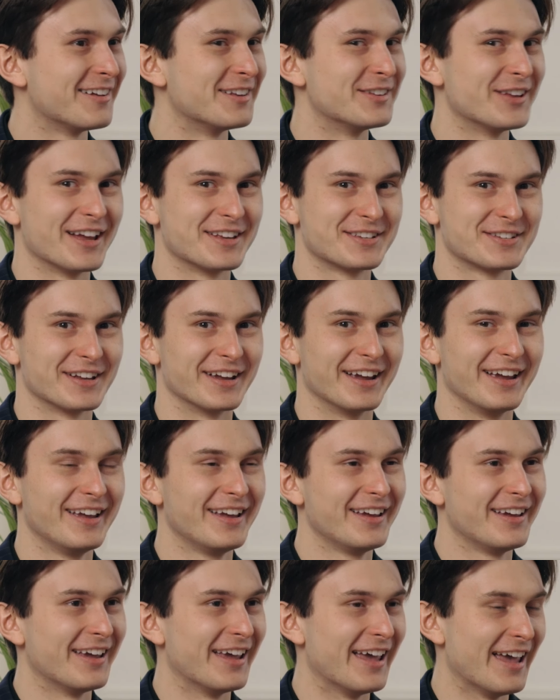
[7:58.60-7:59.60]
Fantastic.
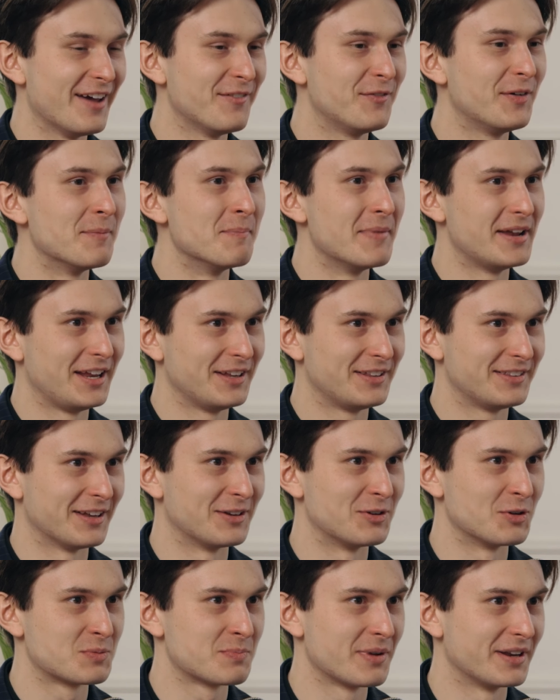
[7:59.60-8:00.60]
Every minute
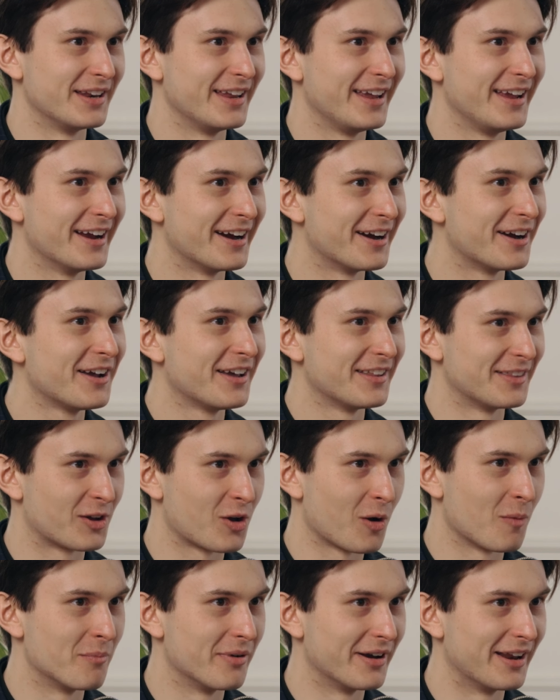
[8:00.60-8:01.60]
that you spend here, the
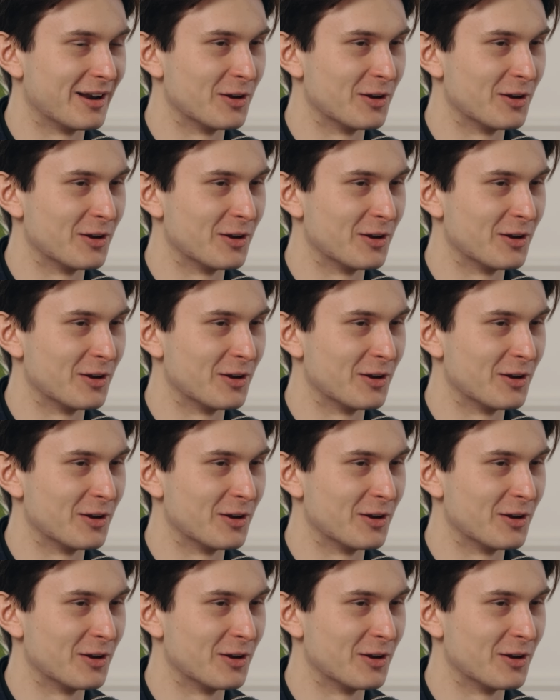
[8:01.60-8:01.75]
company